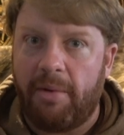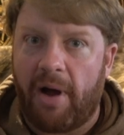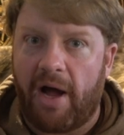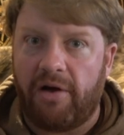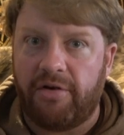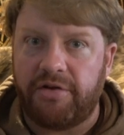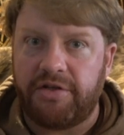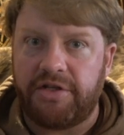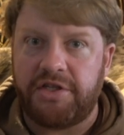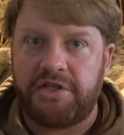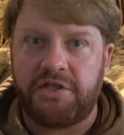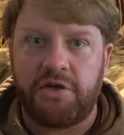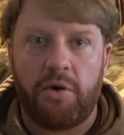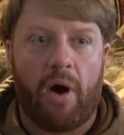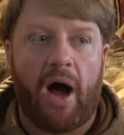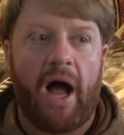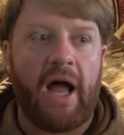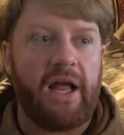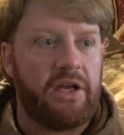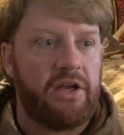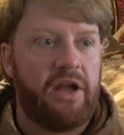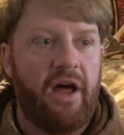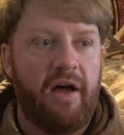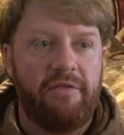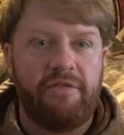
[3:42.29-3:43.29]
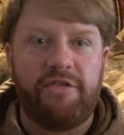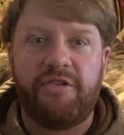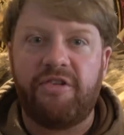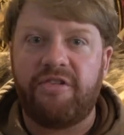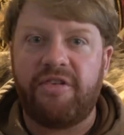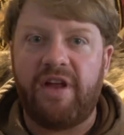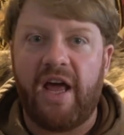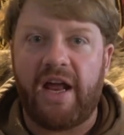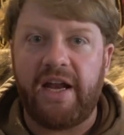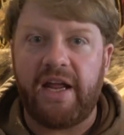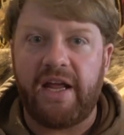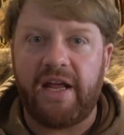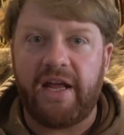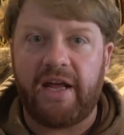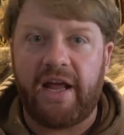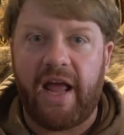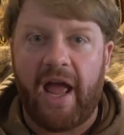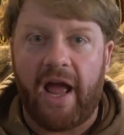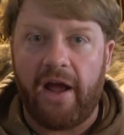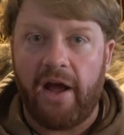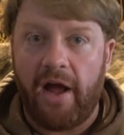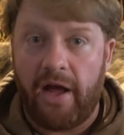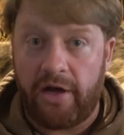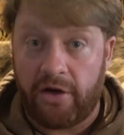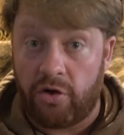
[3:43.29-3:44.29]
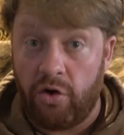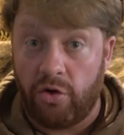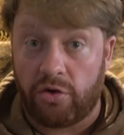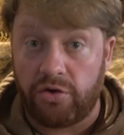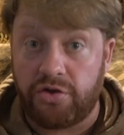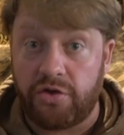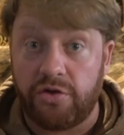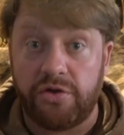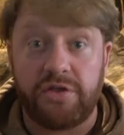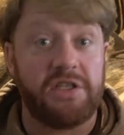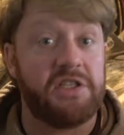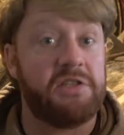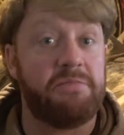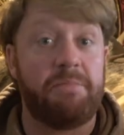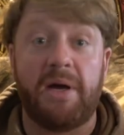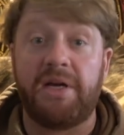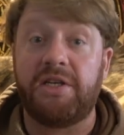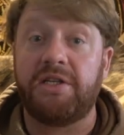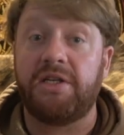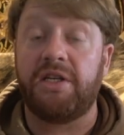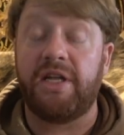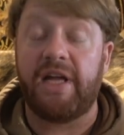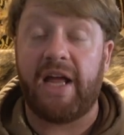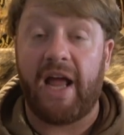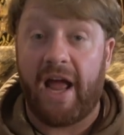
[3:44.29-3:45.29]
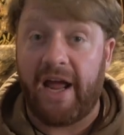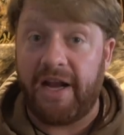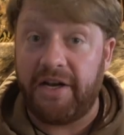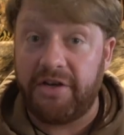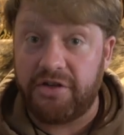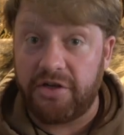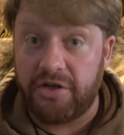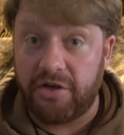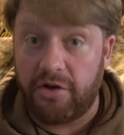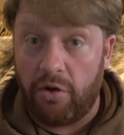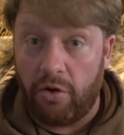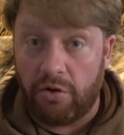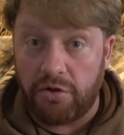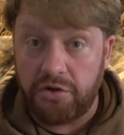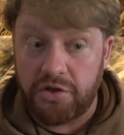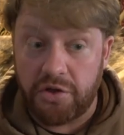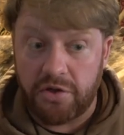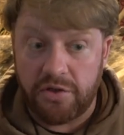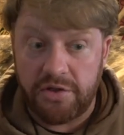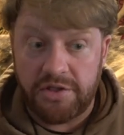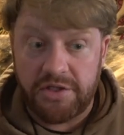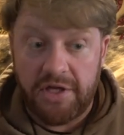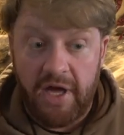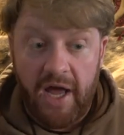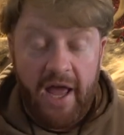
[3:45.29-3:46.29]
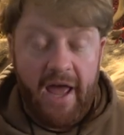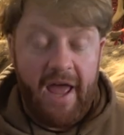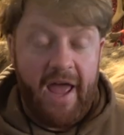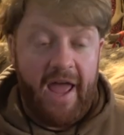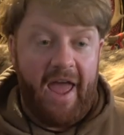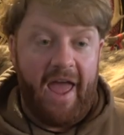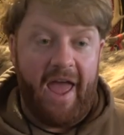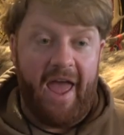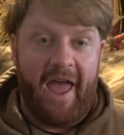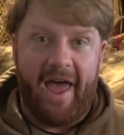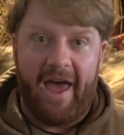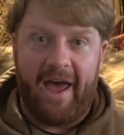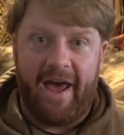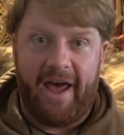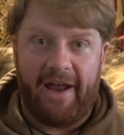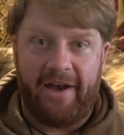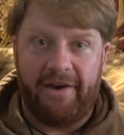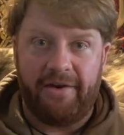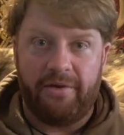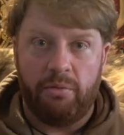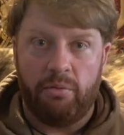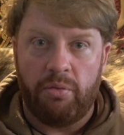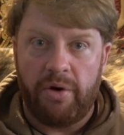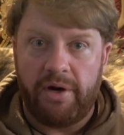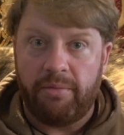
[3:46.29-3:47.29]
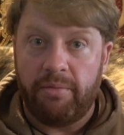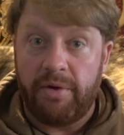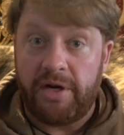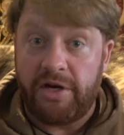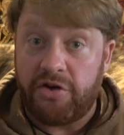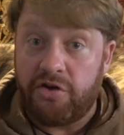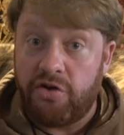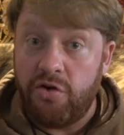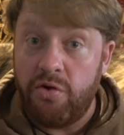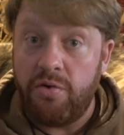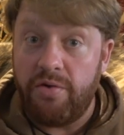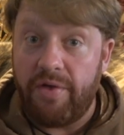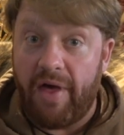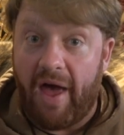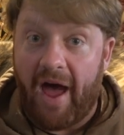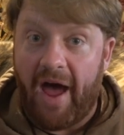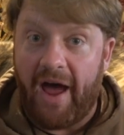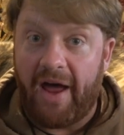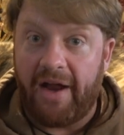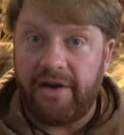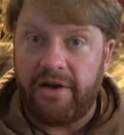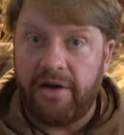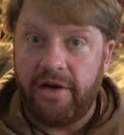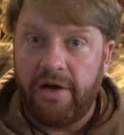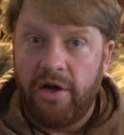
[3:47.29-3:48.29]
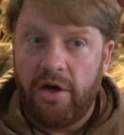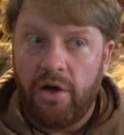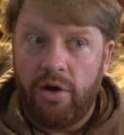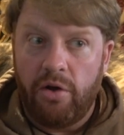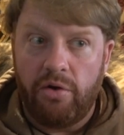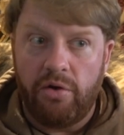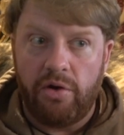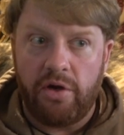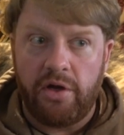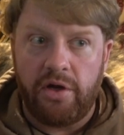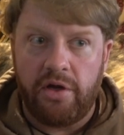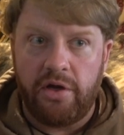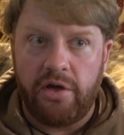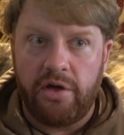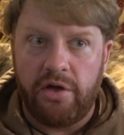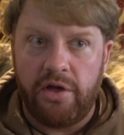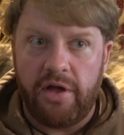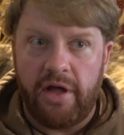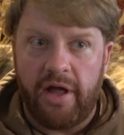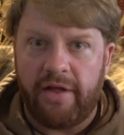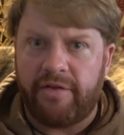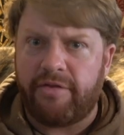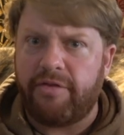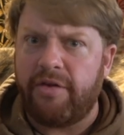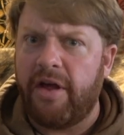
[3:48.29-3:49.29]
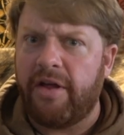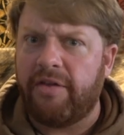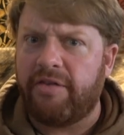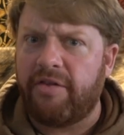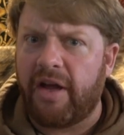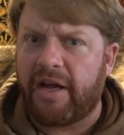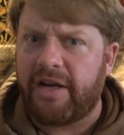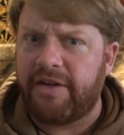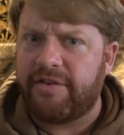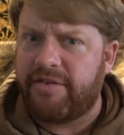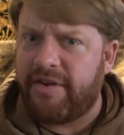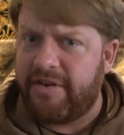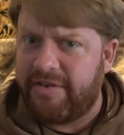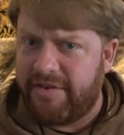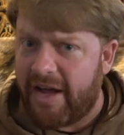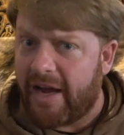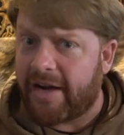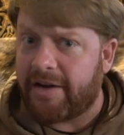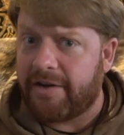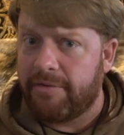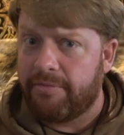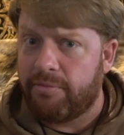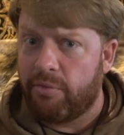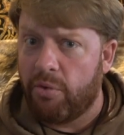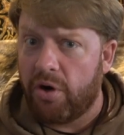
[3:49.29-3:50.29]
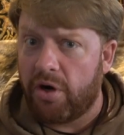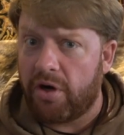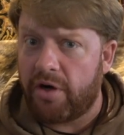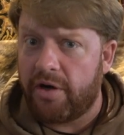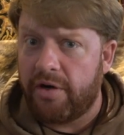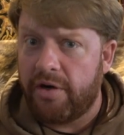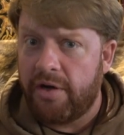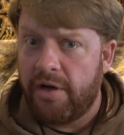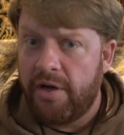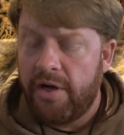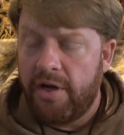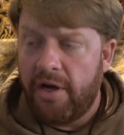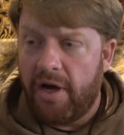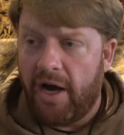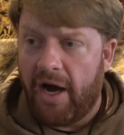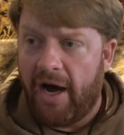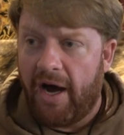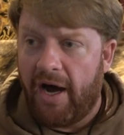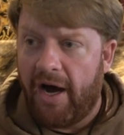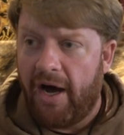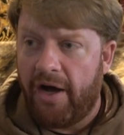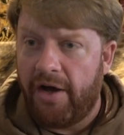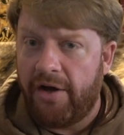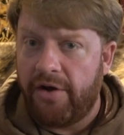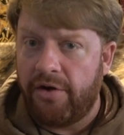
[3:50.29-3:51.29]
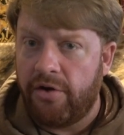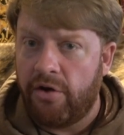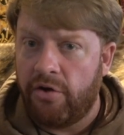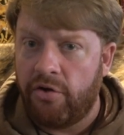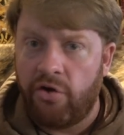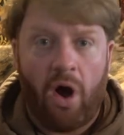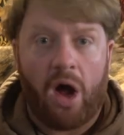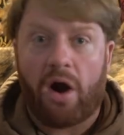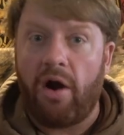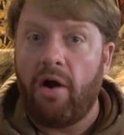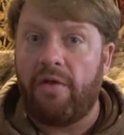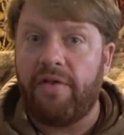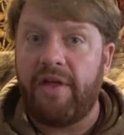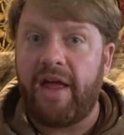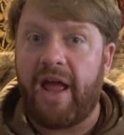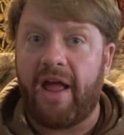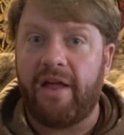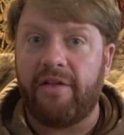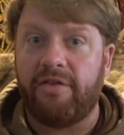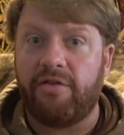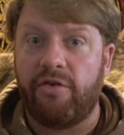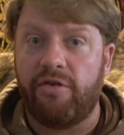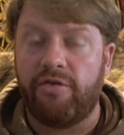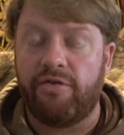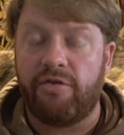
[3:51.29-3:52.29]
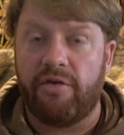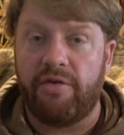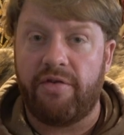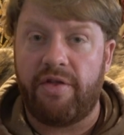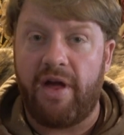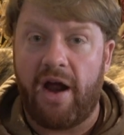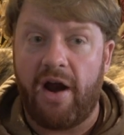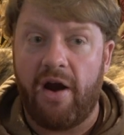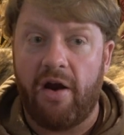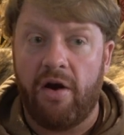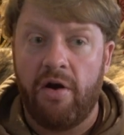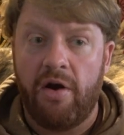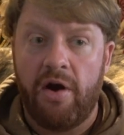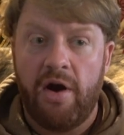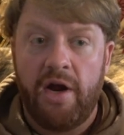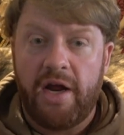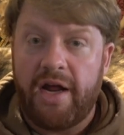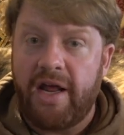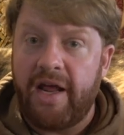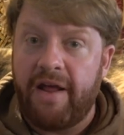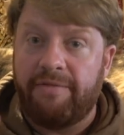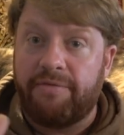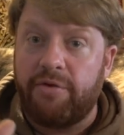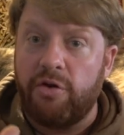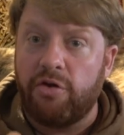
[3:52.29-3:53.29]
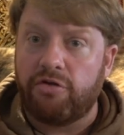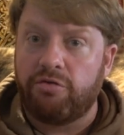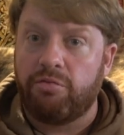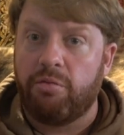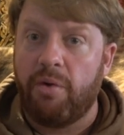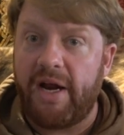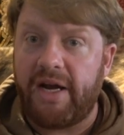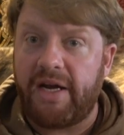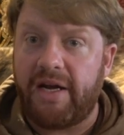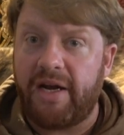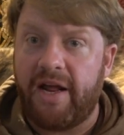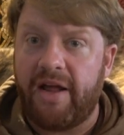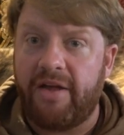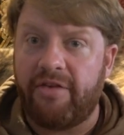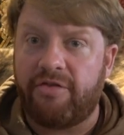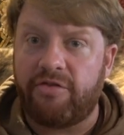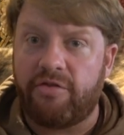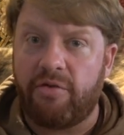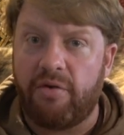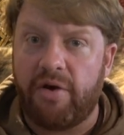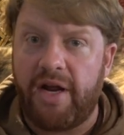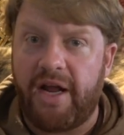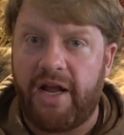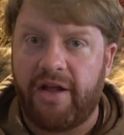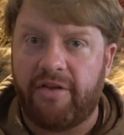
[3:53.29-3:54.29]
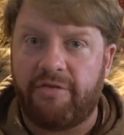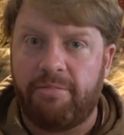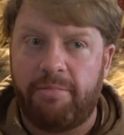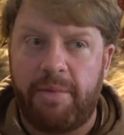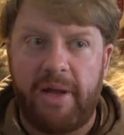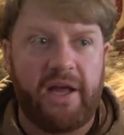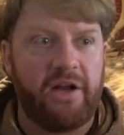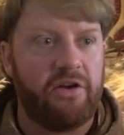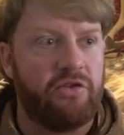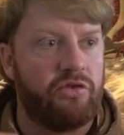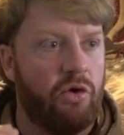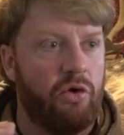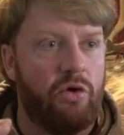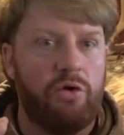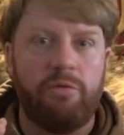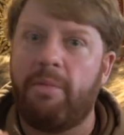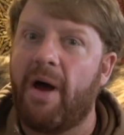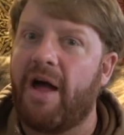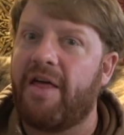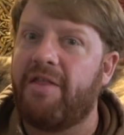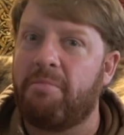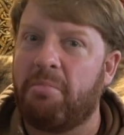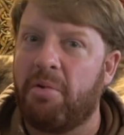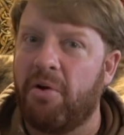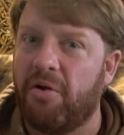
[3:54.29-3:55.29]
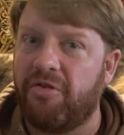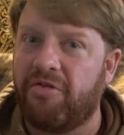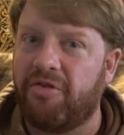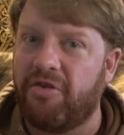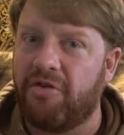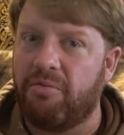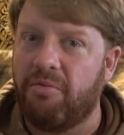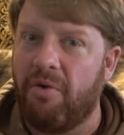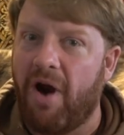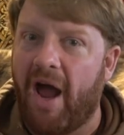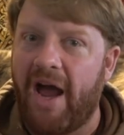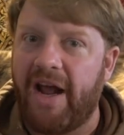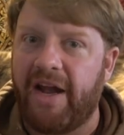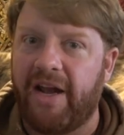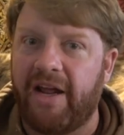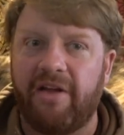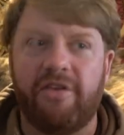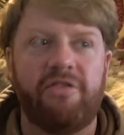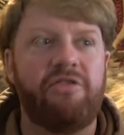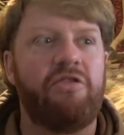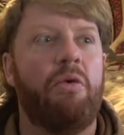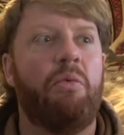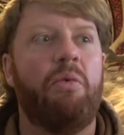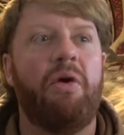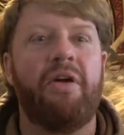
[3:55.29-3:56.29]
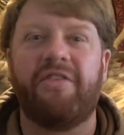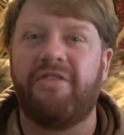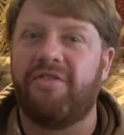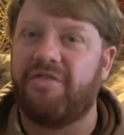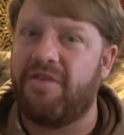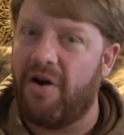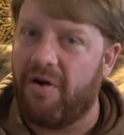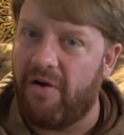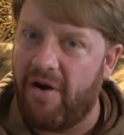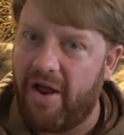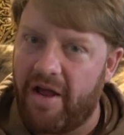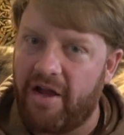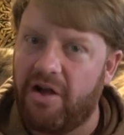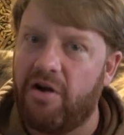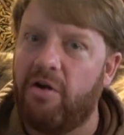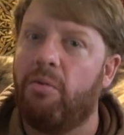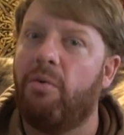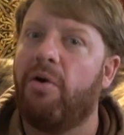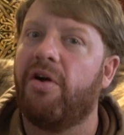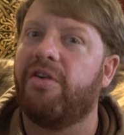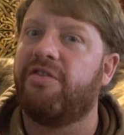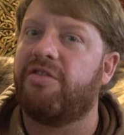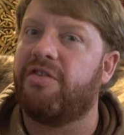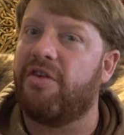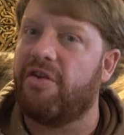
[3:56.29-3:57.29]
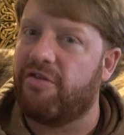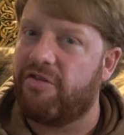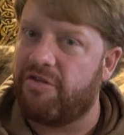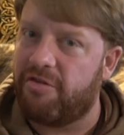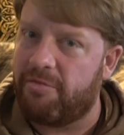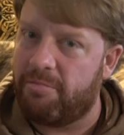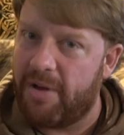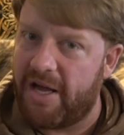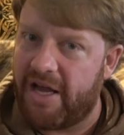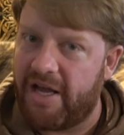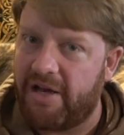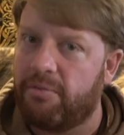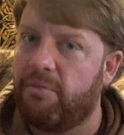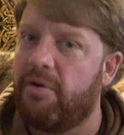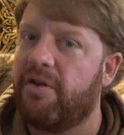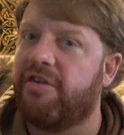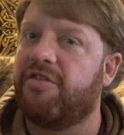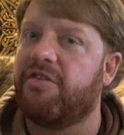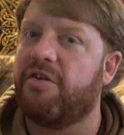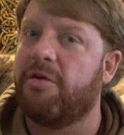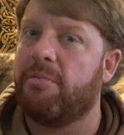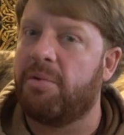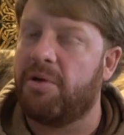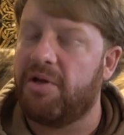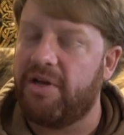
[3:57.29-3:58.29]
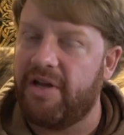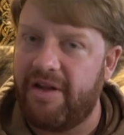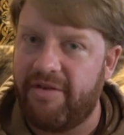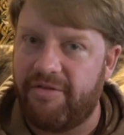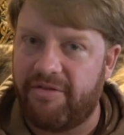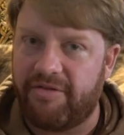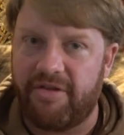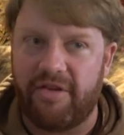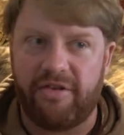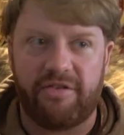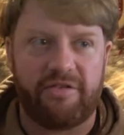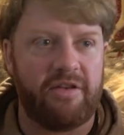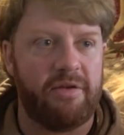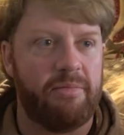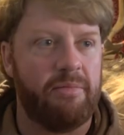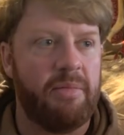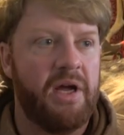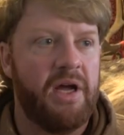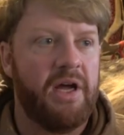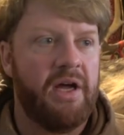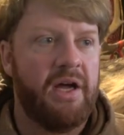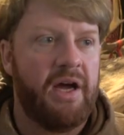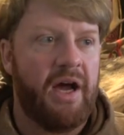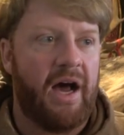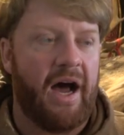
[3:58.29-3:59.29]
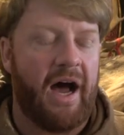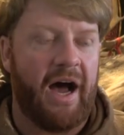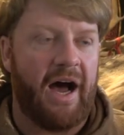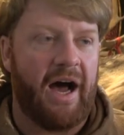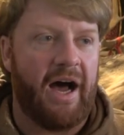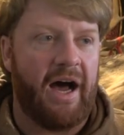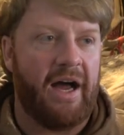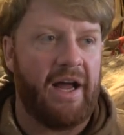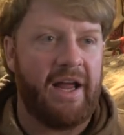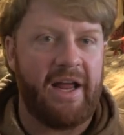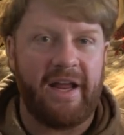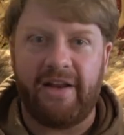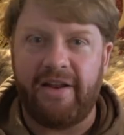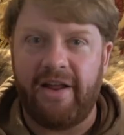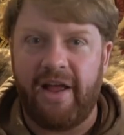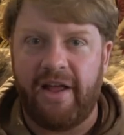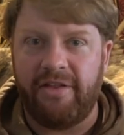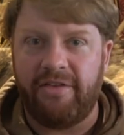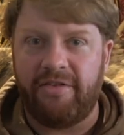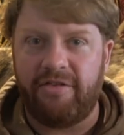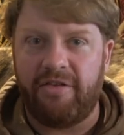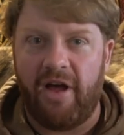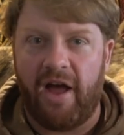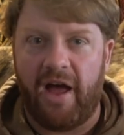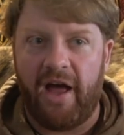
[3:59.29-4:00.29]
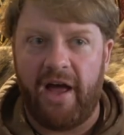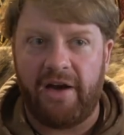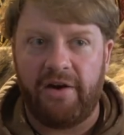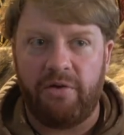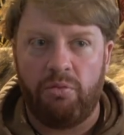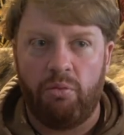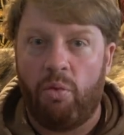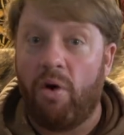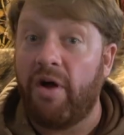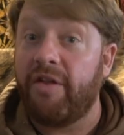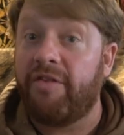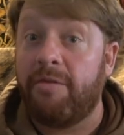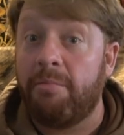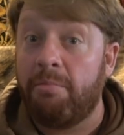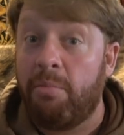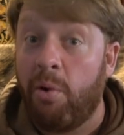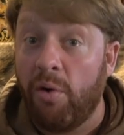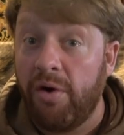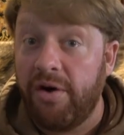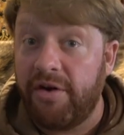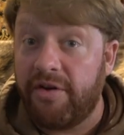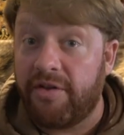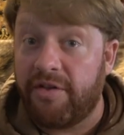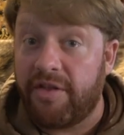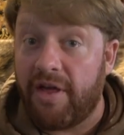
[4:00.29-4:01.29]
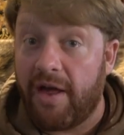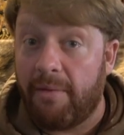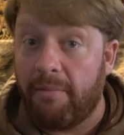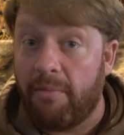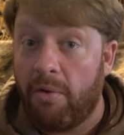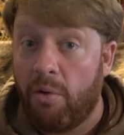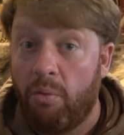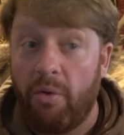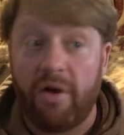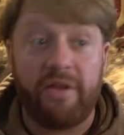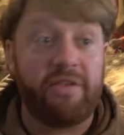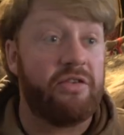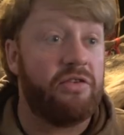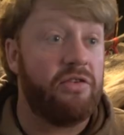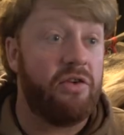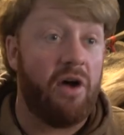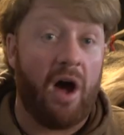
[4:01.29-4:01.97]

to biology. So I love studying cultures, especially ancient cultures. And when we do that, it's it's like a detective work uh, not all the answers are there. If there's written history, it's being told by the person writing. So what's their angle? What's their spin? What's their belief system? Uh, and, and, and what's important to them? What's